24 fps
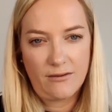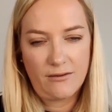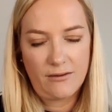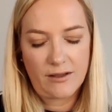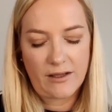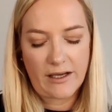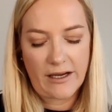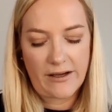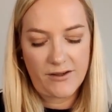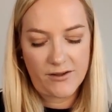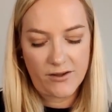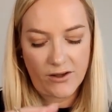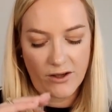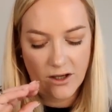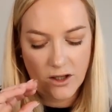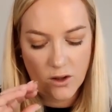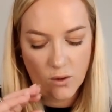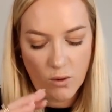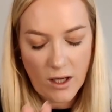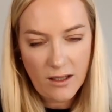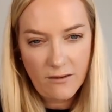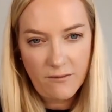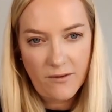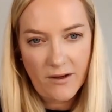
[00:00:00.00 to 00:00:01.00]
Okay, so you're
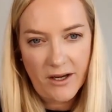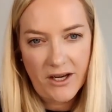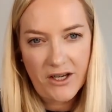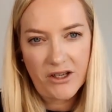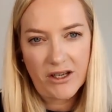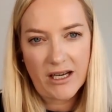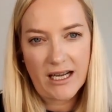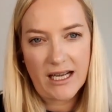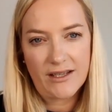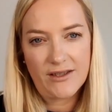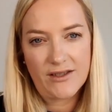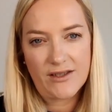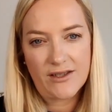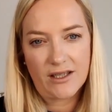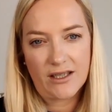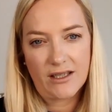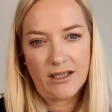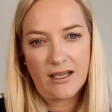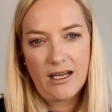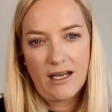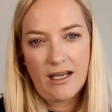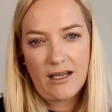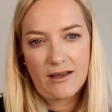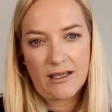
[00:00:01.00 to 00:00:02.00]
qualifying your answer
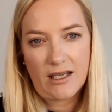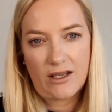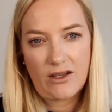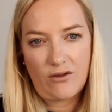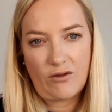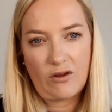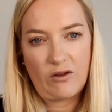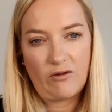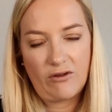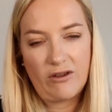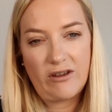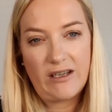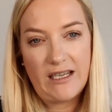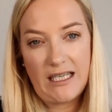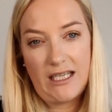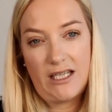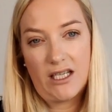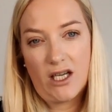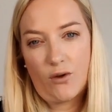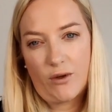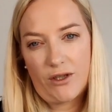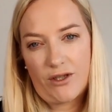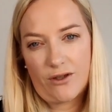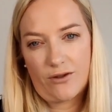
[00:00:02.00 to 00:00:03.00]
that you really
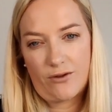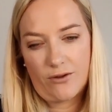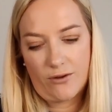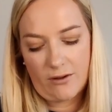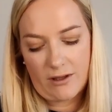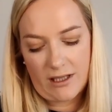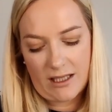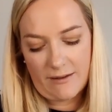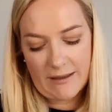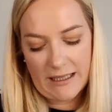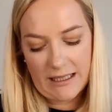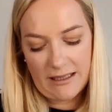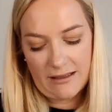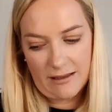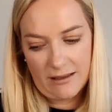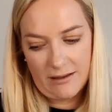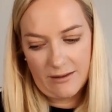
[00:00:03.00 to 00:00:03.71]
know what you're talking about.